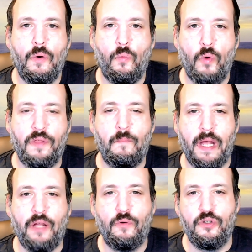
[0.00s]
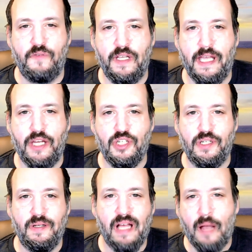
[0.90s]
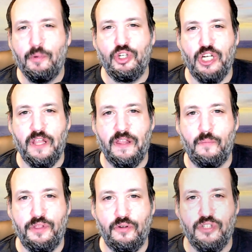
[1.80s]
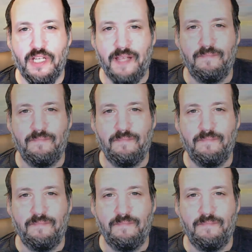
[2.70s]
with my cruise vacation. I'm going to share them with you today.